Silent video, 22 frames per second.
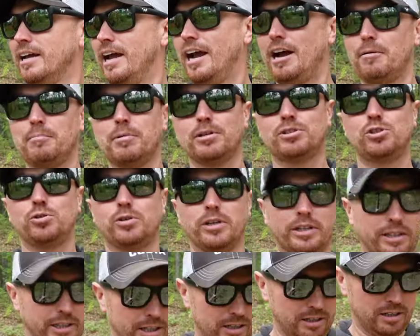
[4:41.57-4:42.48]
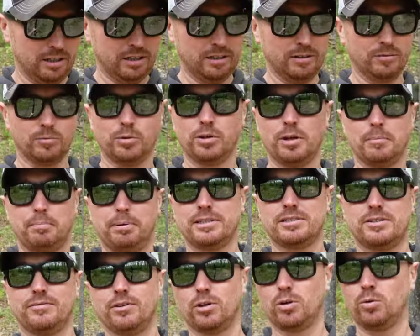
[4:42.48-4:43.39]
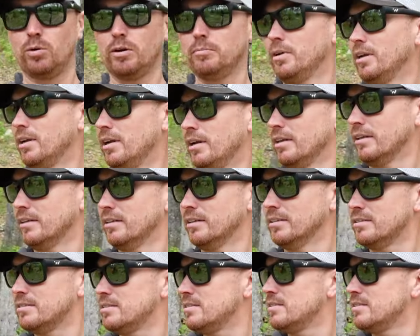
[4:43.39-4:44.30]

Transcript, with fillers: how much you can get done with a piece of equipment like this.